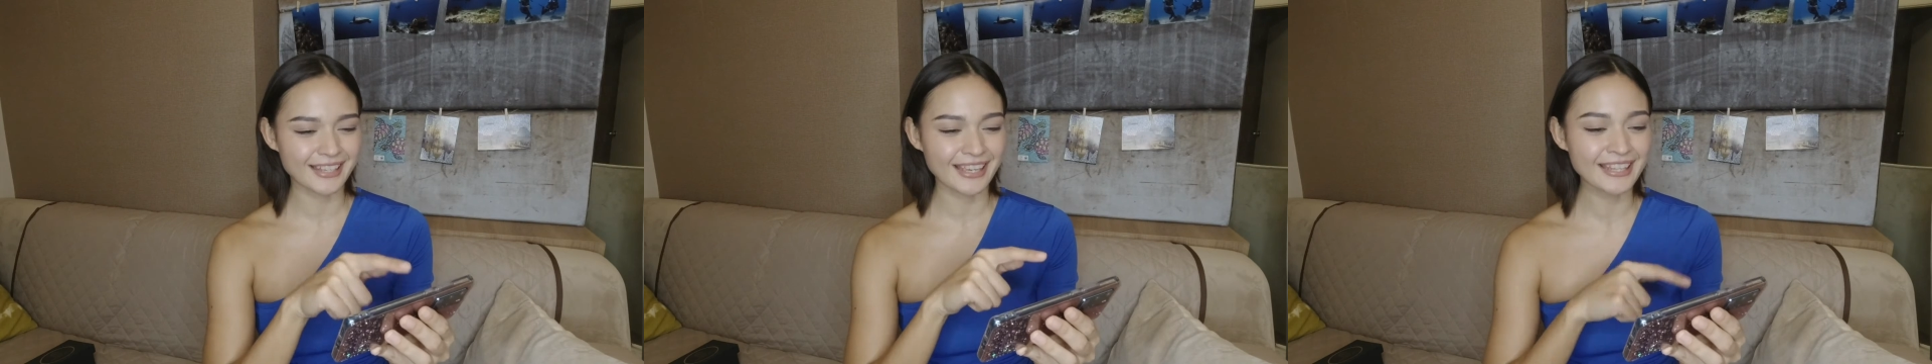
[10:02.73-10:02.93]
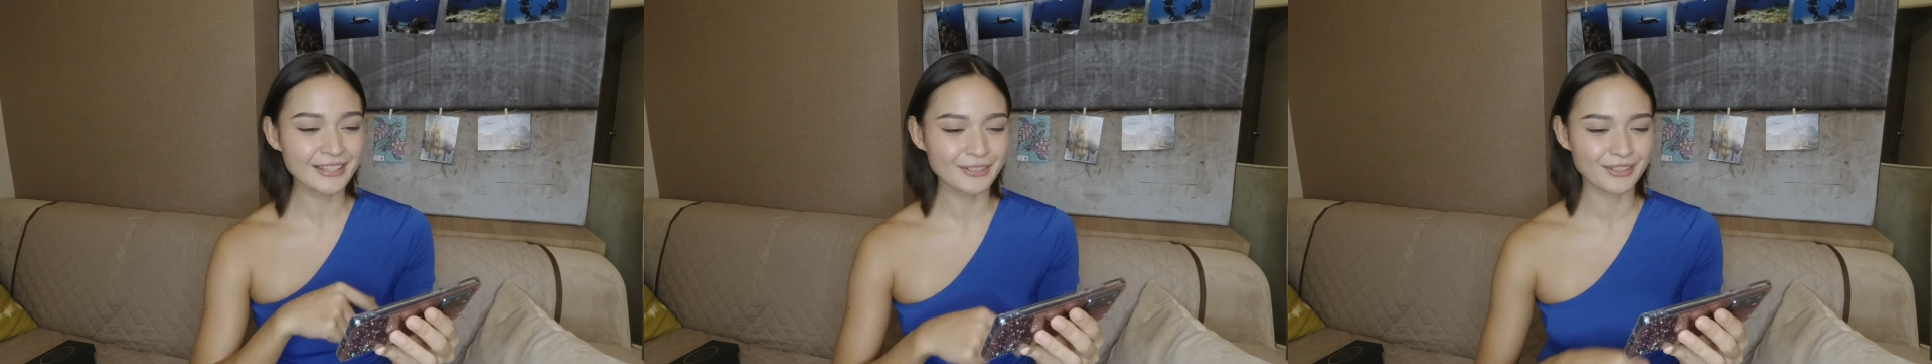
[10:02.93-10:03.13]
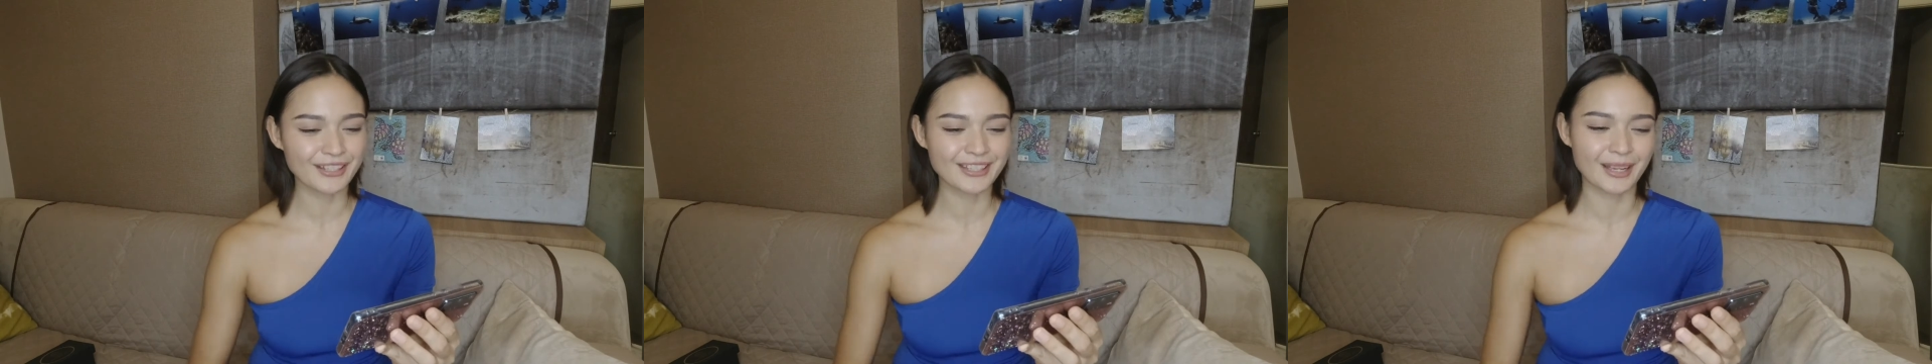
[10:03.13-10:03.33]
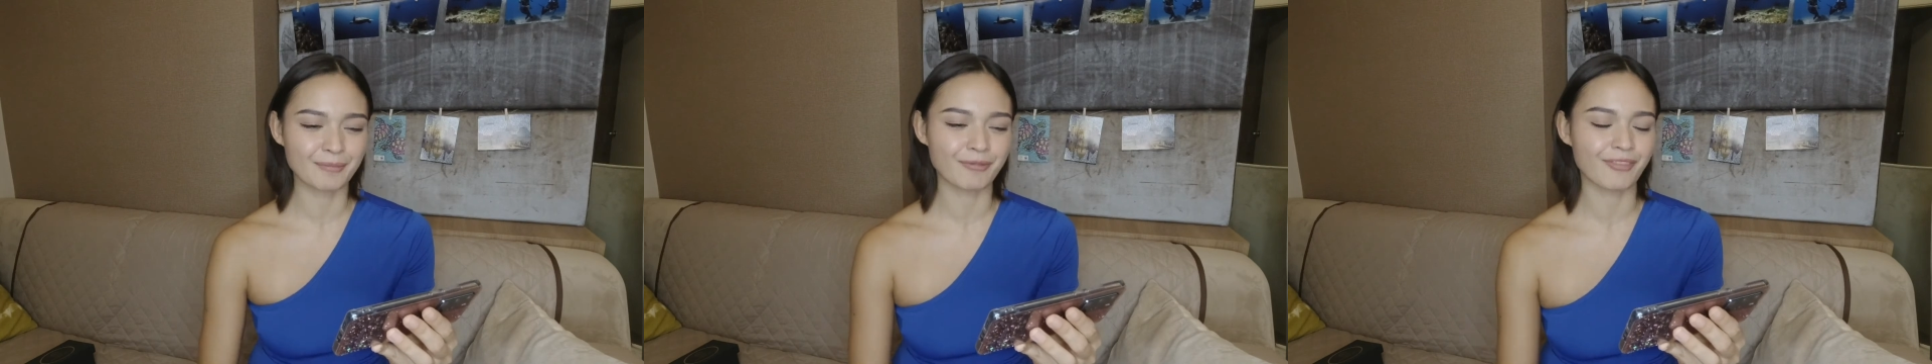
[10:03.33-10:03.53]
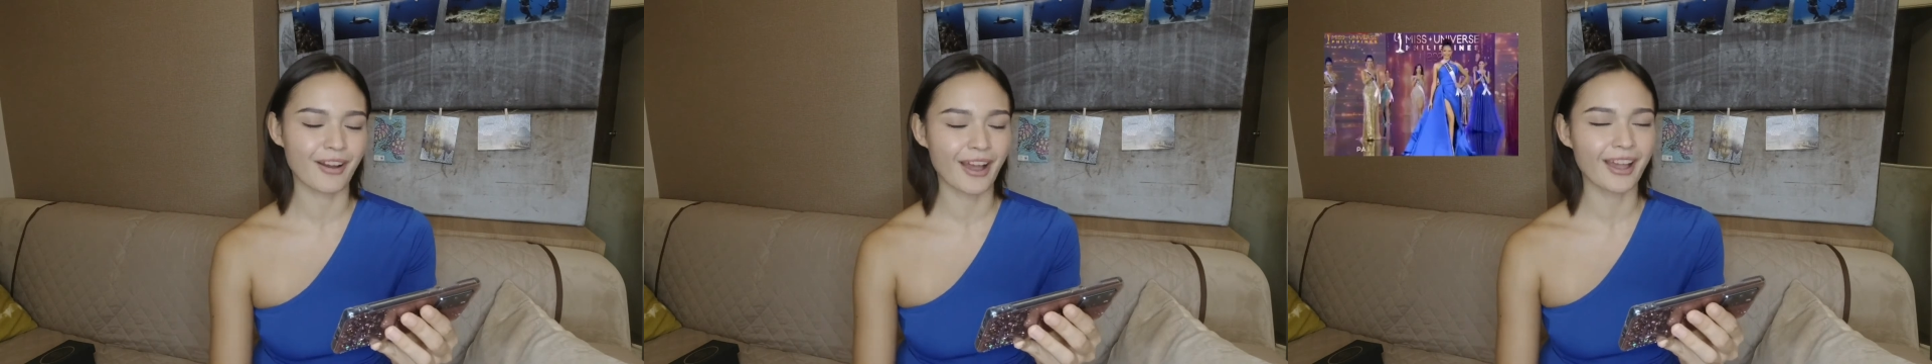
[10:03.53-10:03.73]
into the top
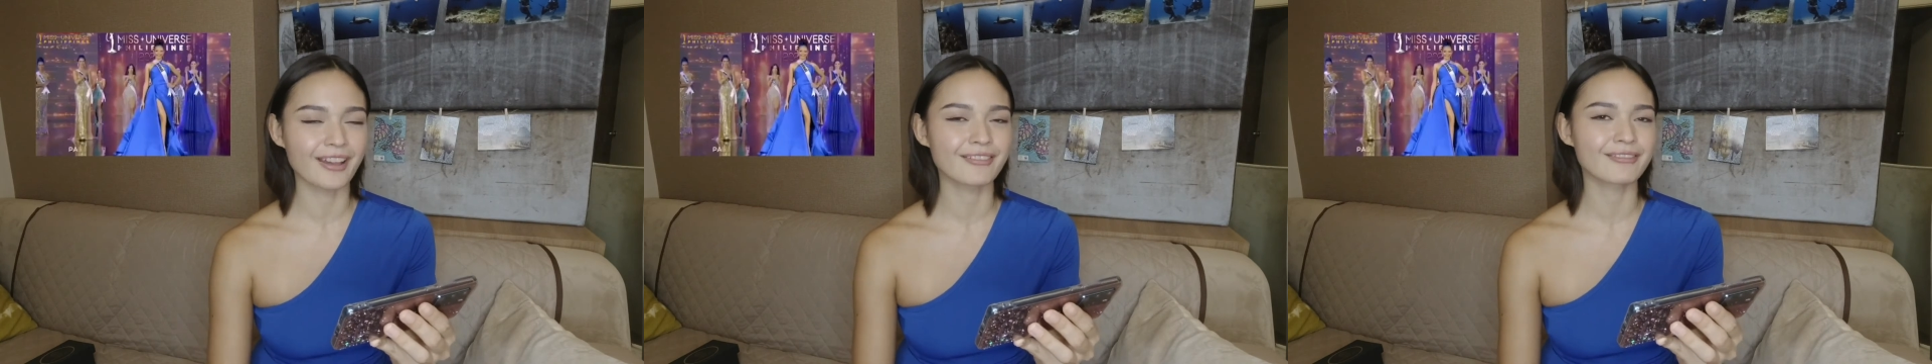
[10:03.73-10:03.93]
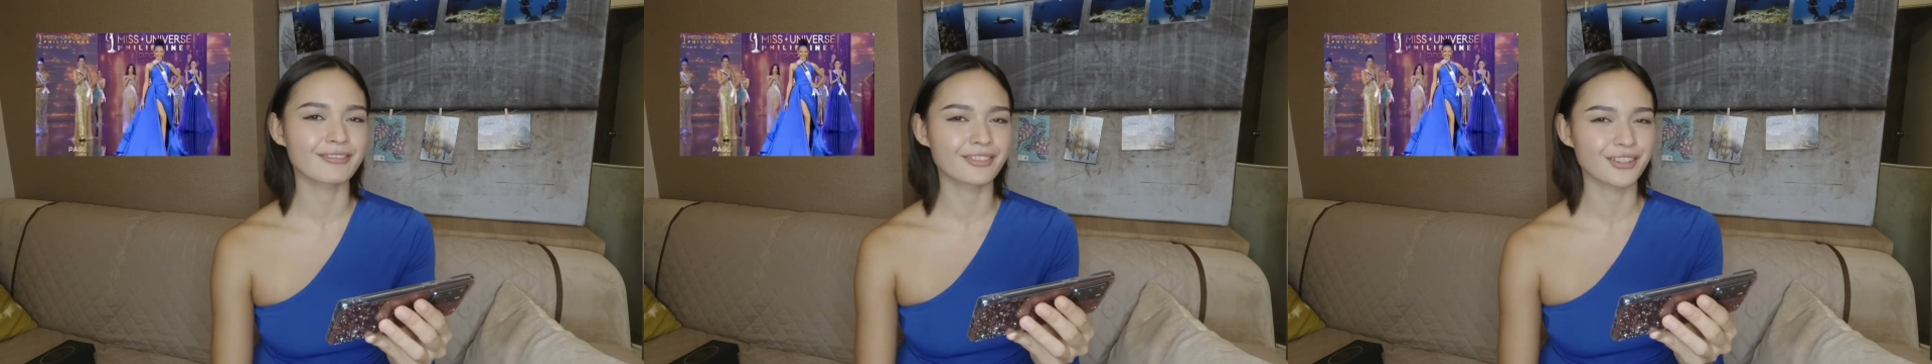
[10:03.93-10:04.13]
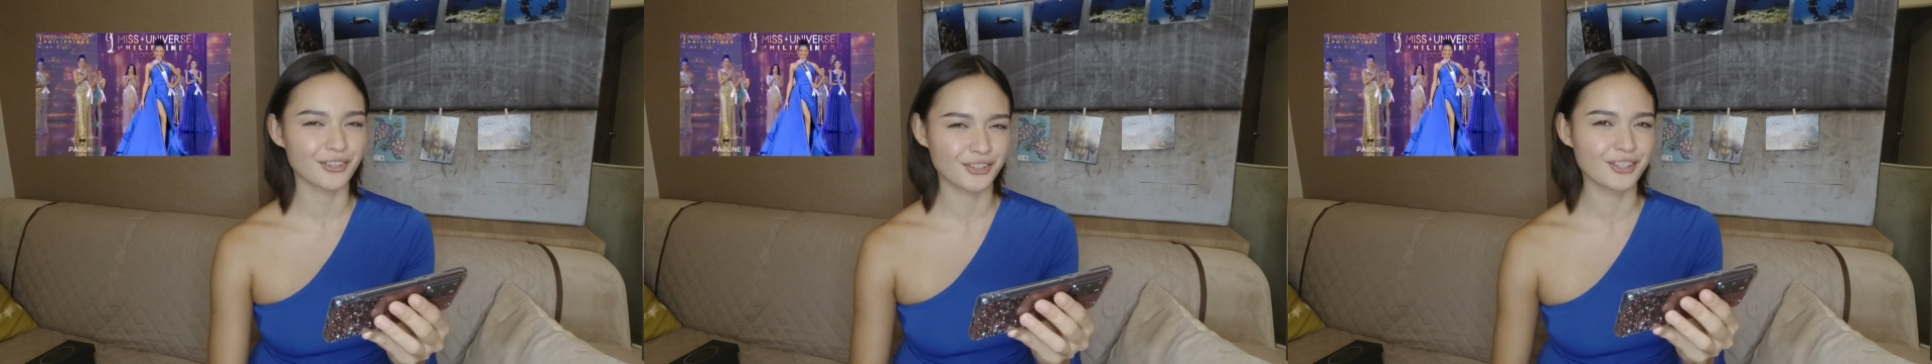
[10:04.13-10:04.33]
5, you